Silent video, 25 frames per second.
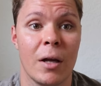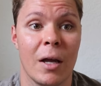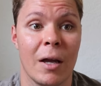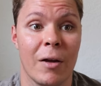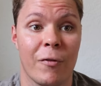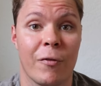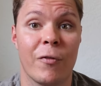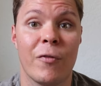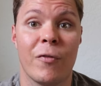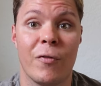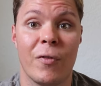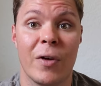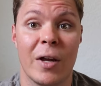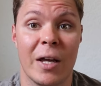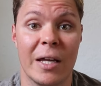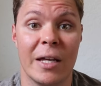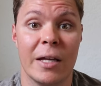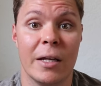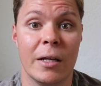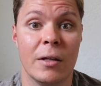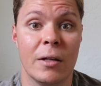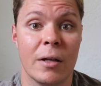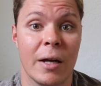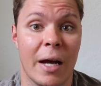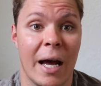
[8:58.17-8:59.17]
if
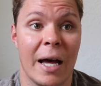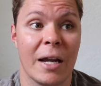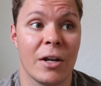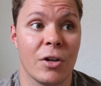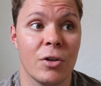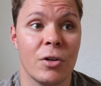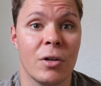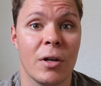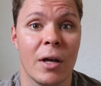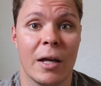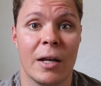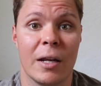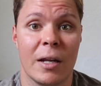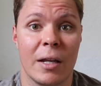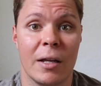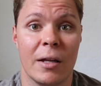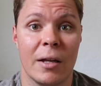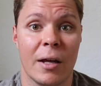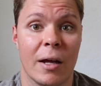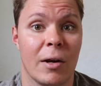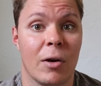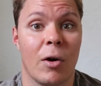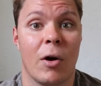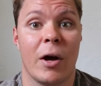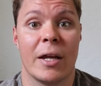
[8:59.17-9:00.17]
he hadn't and
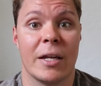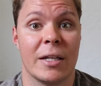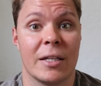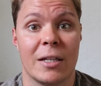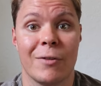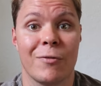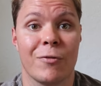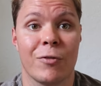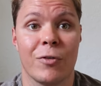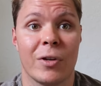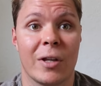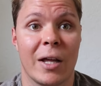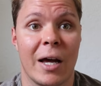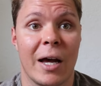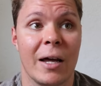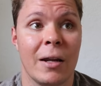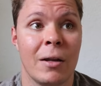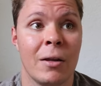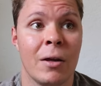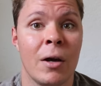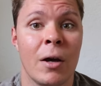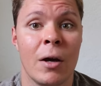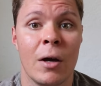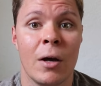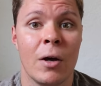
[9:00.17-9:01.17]
he and i had a different
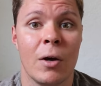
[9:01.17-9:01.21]
dad